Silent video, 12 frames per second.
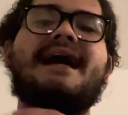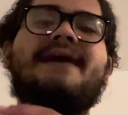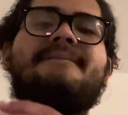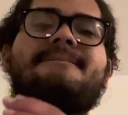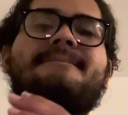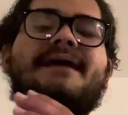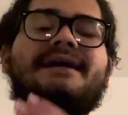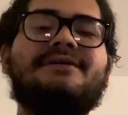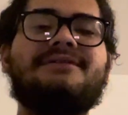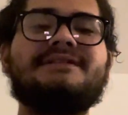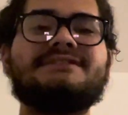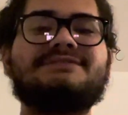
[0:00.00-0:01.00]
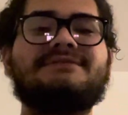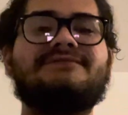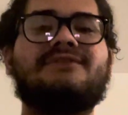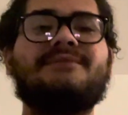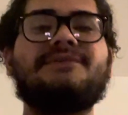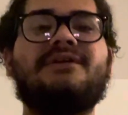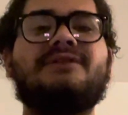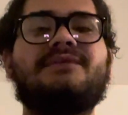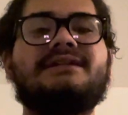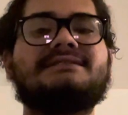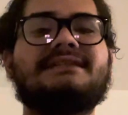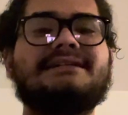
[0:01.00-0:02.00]
My goal is to inform you all on
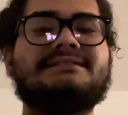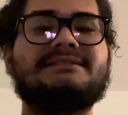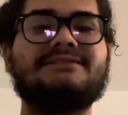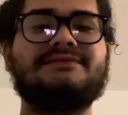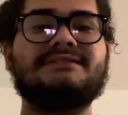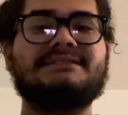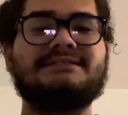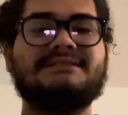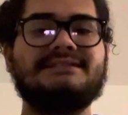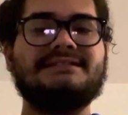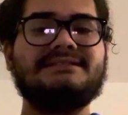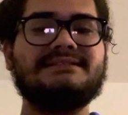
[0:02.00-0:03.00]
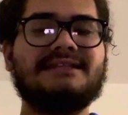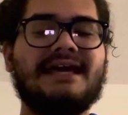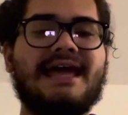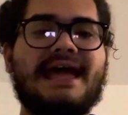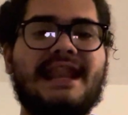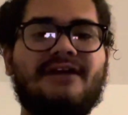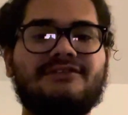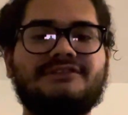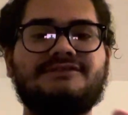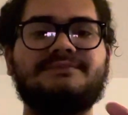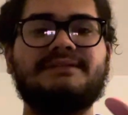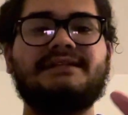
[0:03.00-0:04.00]
what it's like to live with the disease, and I will be
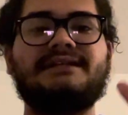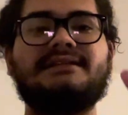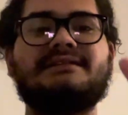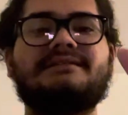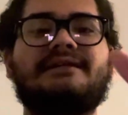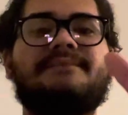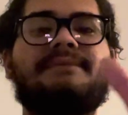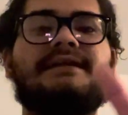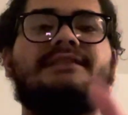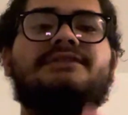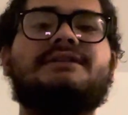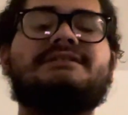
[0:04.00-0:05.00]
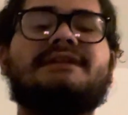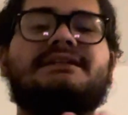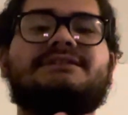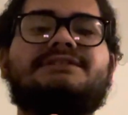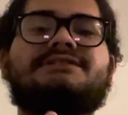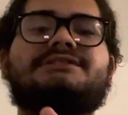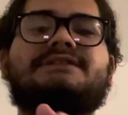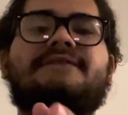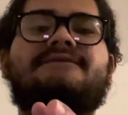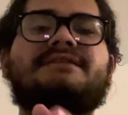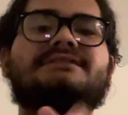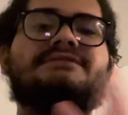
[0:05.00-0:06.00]
splitting this up in 3 sectors:
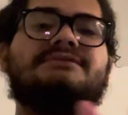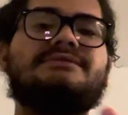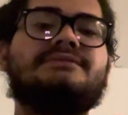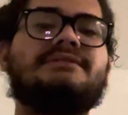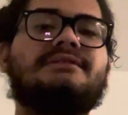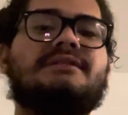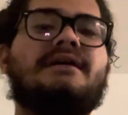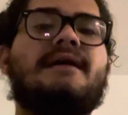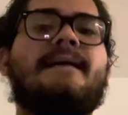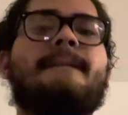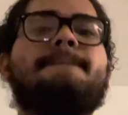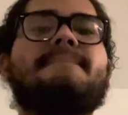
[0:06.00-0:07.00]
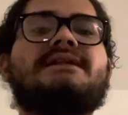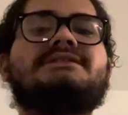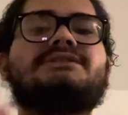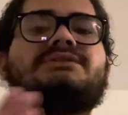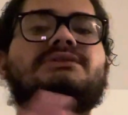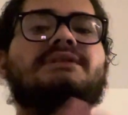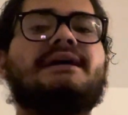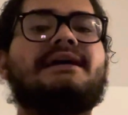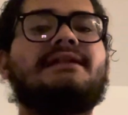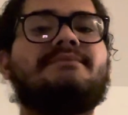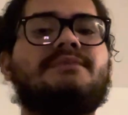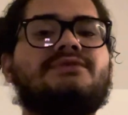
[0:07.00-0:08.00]
physical, mental, and
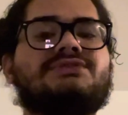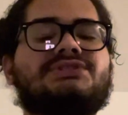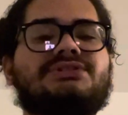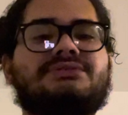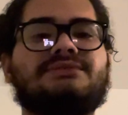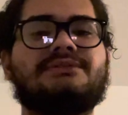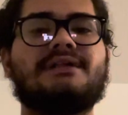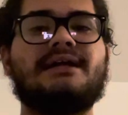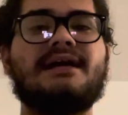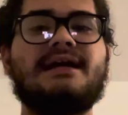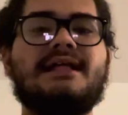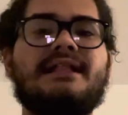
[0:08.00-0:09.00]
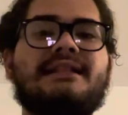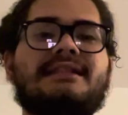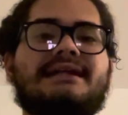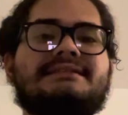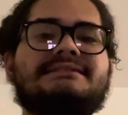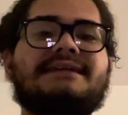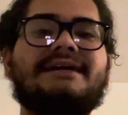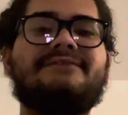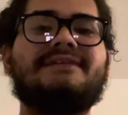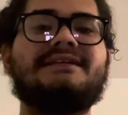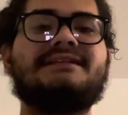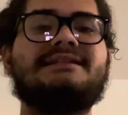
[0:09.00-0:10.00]
emotional. Let's dive
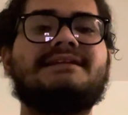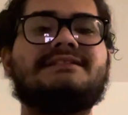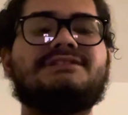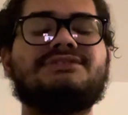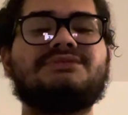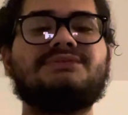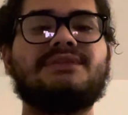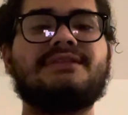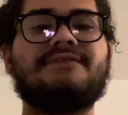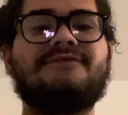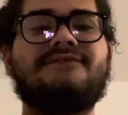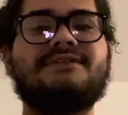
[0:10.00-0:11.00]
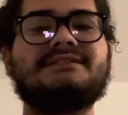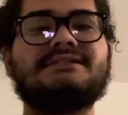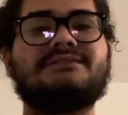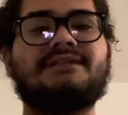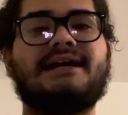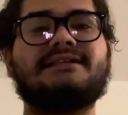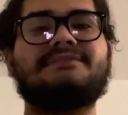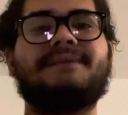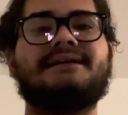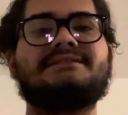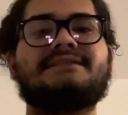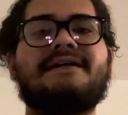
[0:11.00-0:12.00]
into the physical
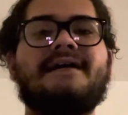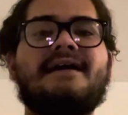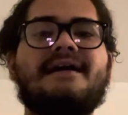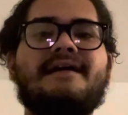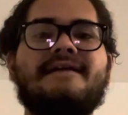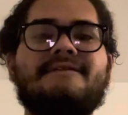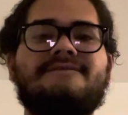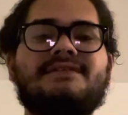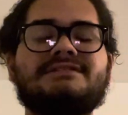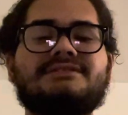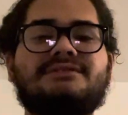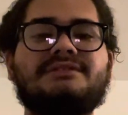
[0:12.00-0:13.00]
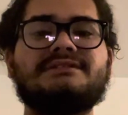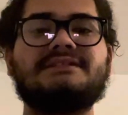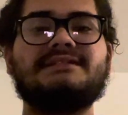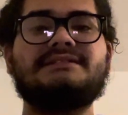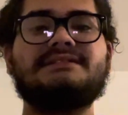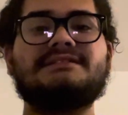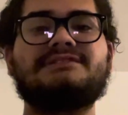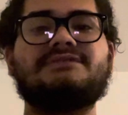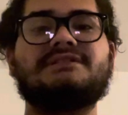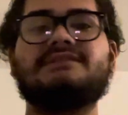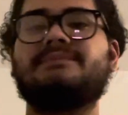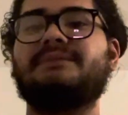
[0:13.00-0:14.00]
aspects. Physical is the easiest to
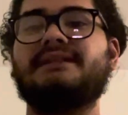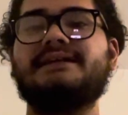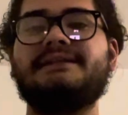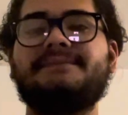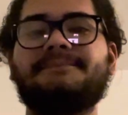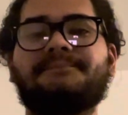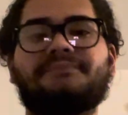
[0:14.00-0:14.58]
explain.